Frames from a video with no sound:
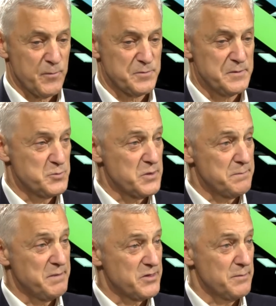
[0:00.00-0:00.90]
which means we
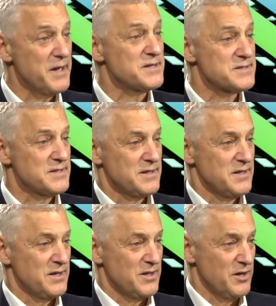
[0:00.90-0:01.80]
can pick the best
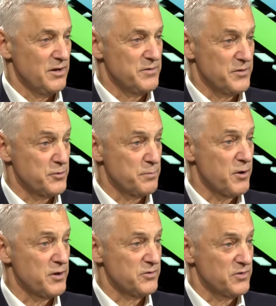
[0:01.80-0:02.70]
of the third
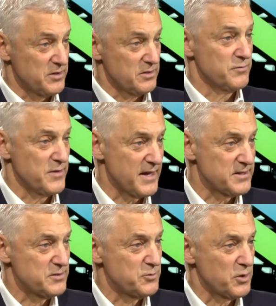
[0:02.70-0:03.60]
parties and deliver
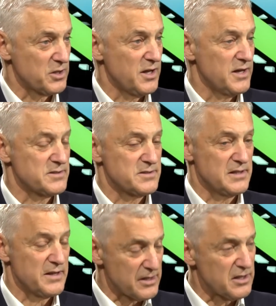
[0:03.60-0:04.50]
that to our clients.
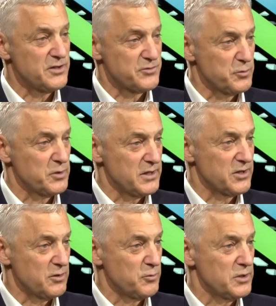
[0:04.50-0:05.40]
And I think clients are
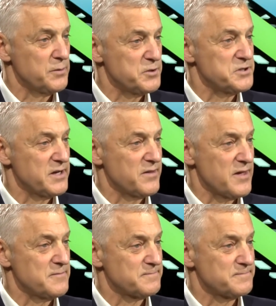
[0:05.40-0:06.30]
really appreciating that.